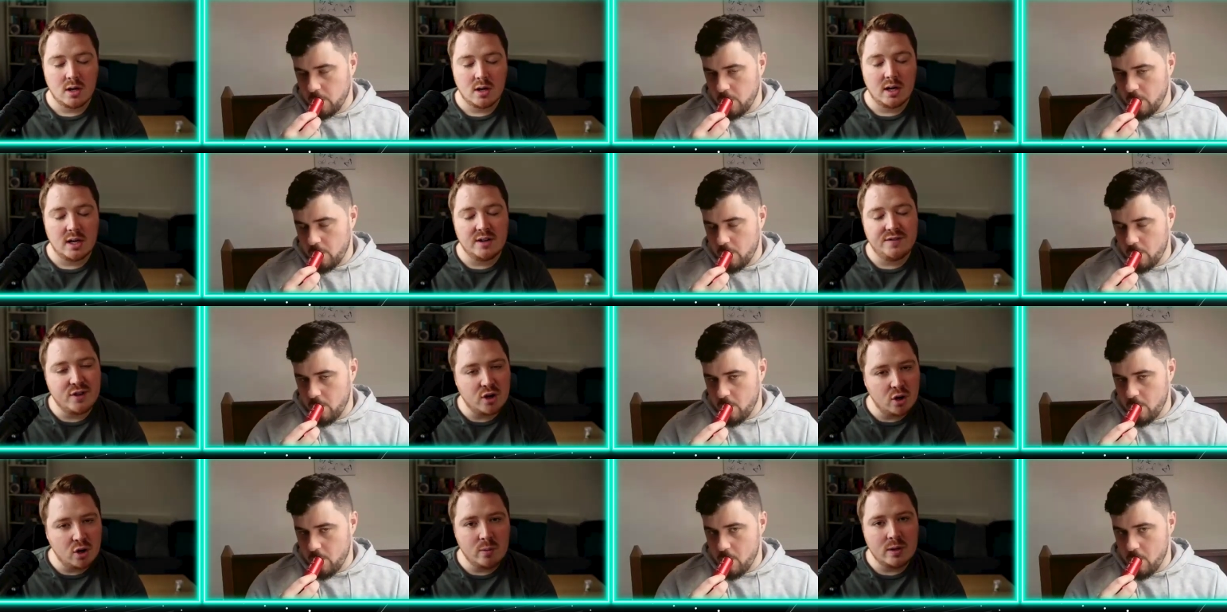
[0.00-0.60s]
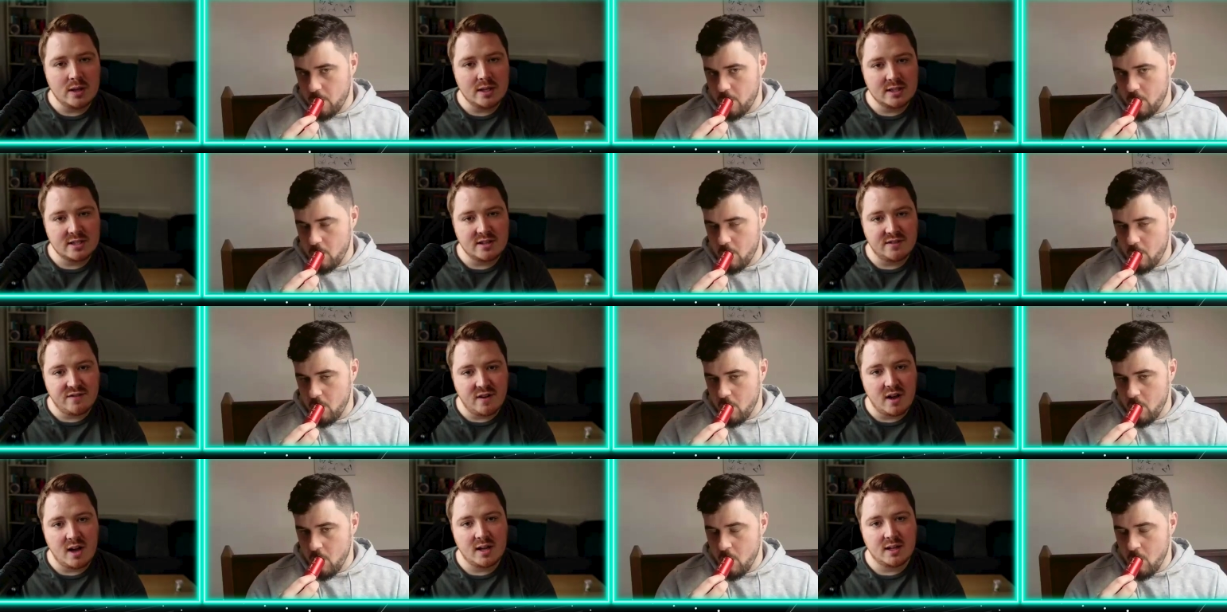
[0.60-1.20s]
Speaker 1: And if you're not willing to
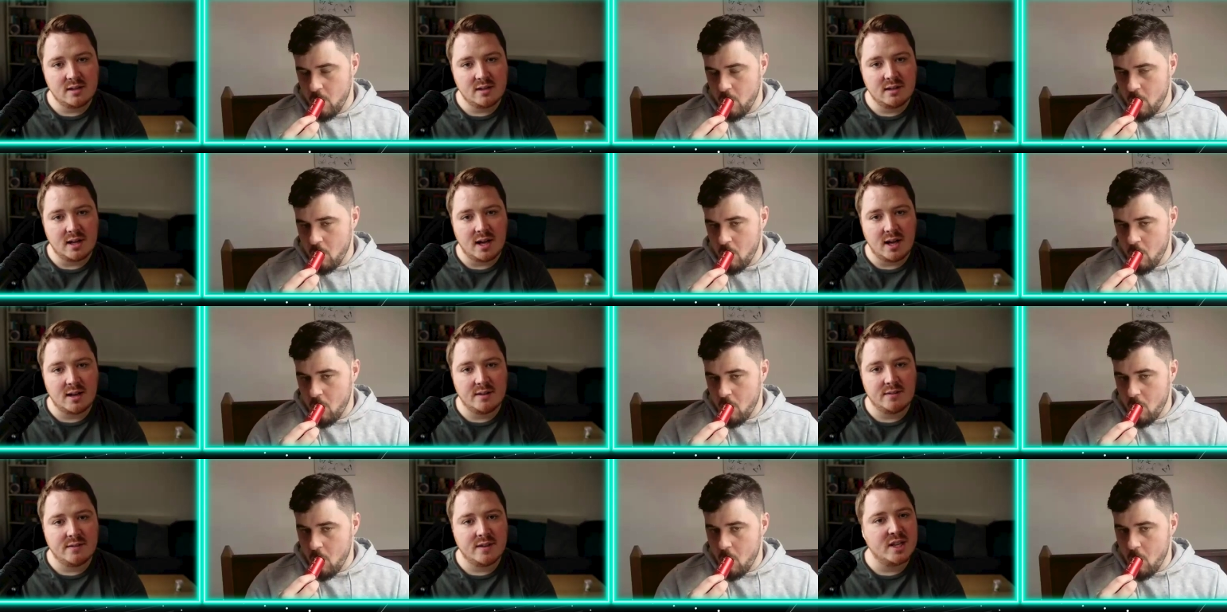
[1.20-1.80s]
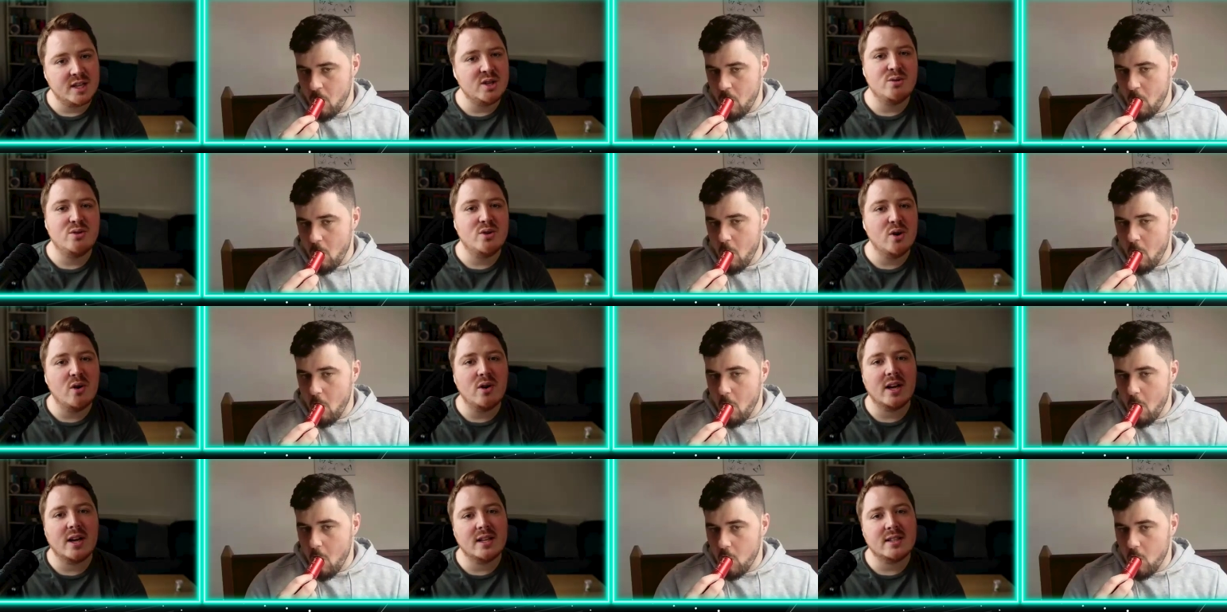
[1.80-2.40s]
fight, Gane, then you
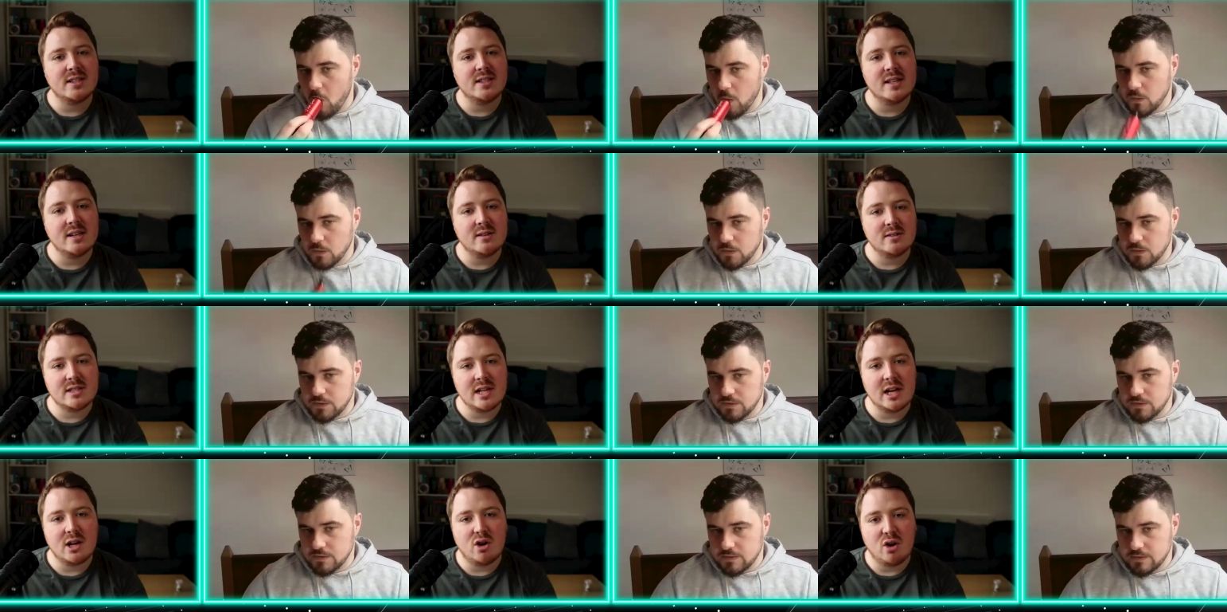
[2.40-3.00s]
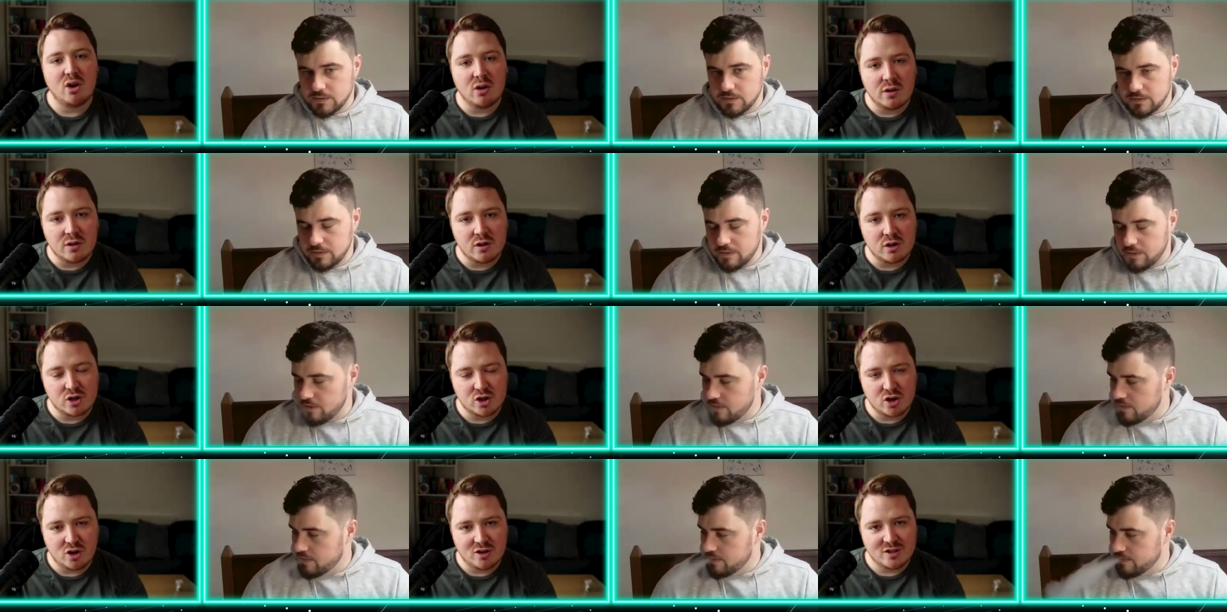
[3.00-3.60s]
don't get to now start calling the
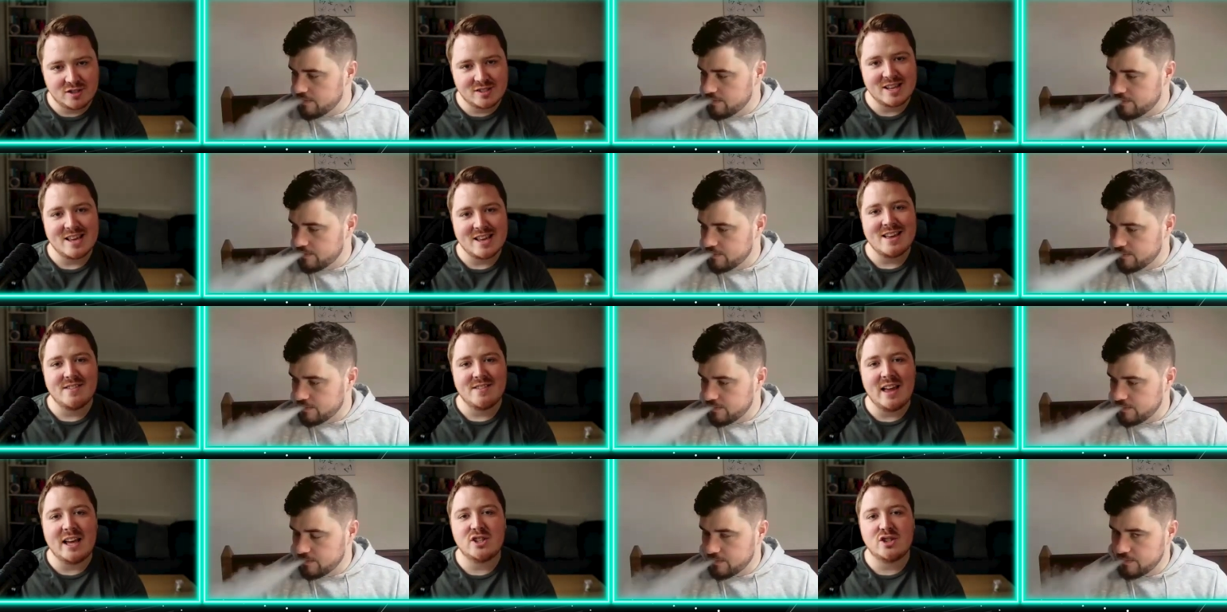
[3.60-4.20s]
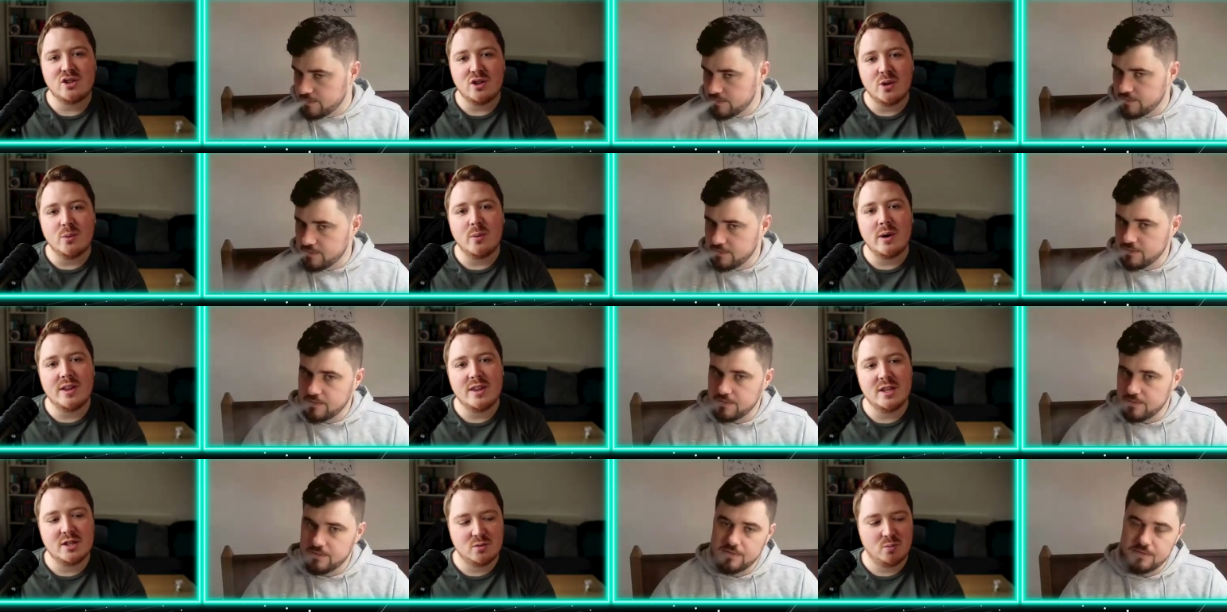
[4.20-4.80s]
shots. That's not the way
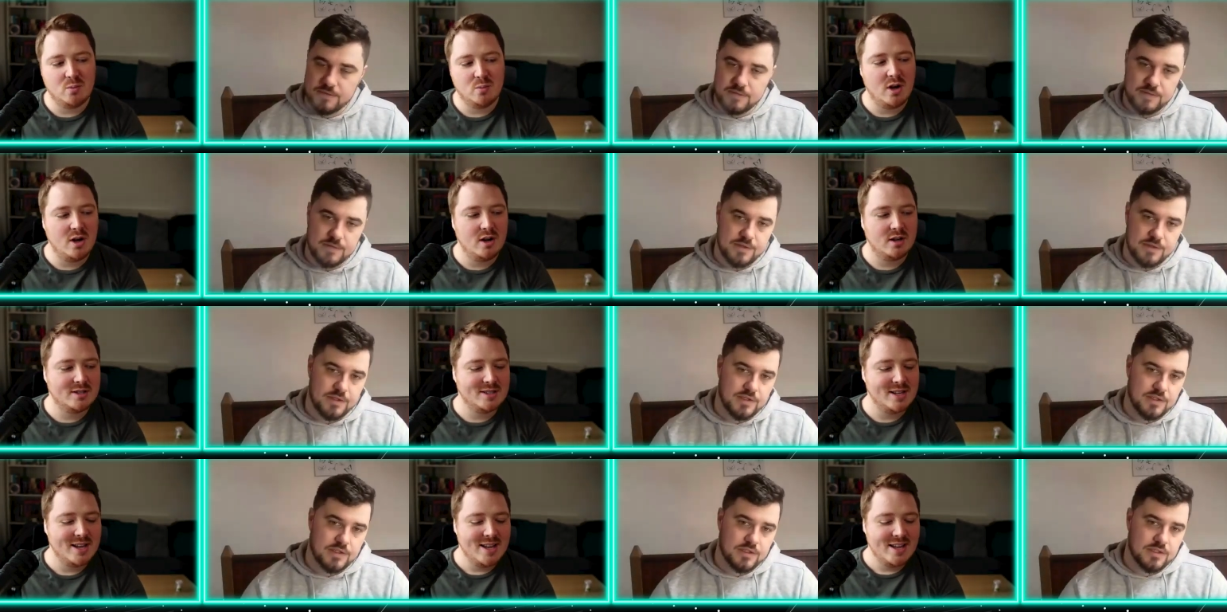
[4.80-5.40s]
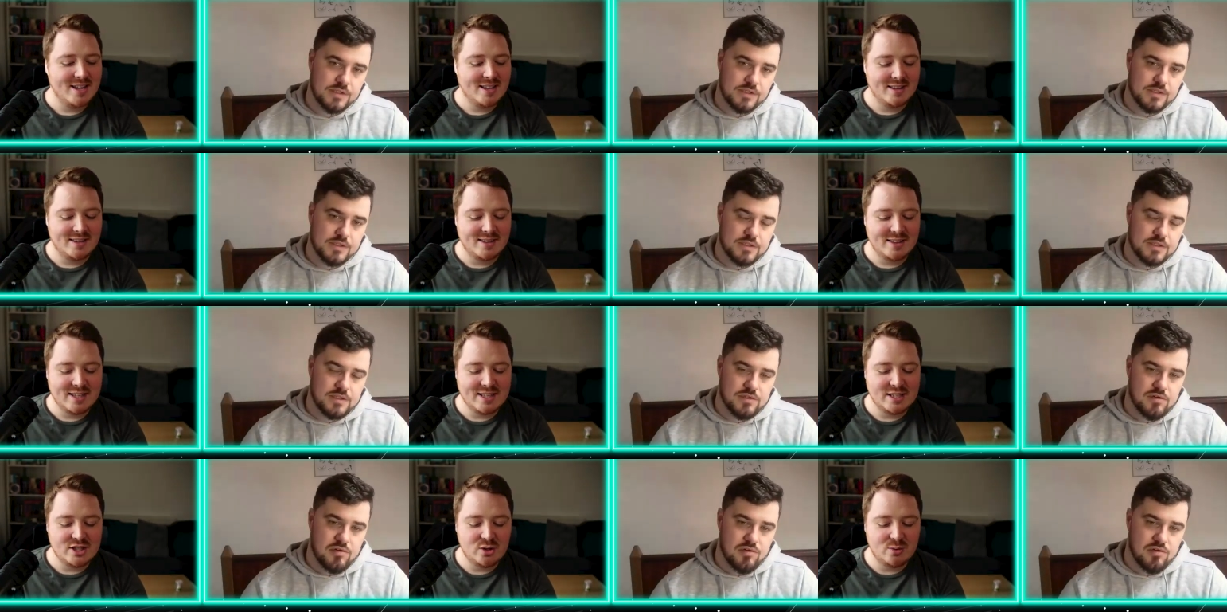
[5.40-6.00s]
this works. The
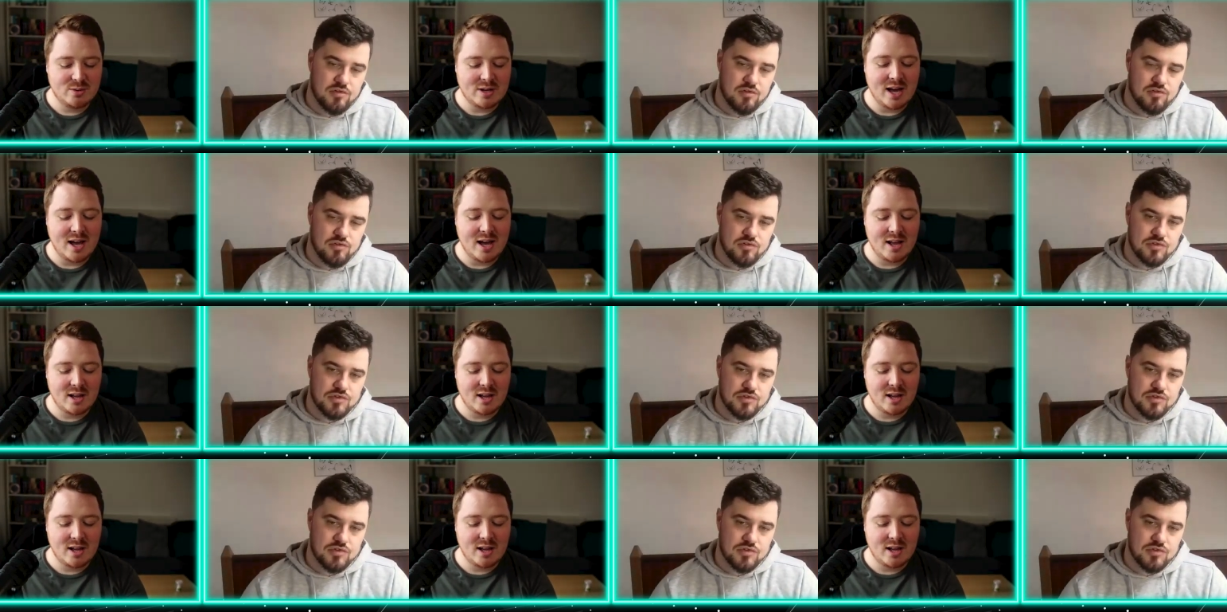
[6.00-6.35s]
thing is, you can't